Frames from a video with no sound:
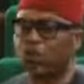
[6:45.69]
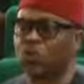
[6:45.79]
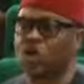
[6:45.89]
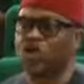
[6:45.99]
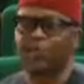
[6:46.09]

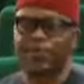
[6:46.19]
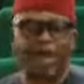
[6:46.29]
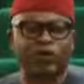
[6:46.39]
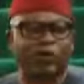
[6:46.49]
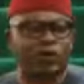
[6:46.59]
was
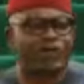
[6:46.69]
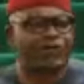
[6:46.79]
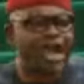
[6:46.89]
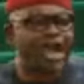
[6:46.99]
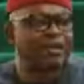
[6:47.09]
met with the
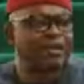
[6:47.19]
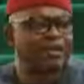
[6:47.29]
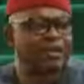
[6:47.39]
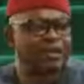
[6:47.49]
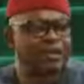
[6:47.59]
fact
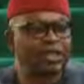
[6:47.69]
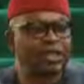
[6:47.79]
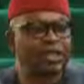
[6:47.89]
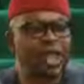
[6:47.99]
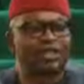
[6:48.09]

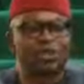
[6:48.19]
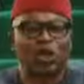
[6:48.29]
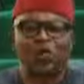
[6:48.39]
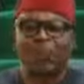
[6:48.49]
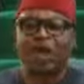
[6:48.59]
that
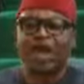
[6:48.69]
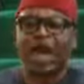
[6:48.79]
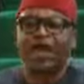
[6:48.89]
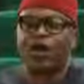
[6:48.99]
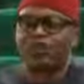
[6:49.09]
somebody
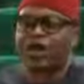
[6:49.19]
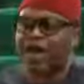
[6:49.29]
high up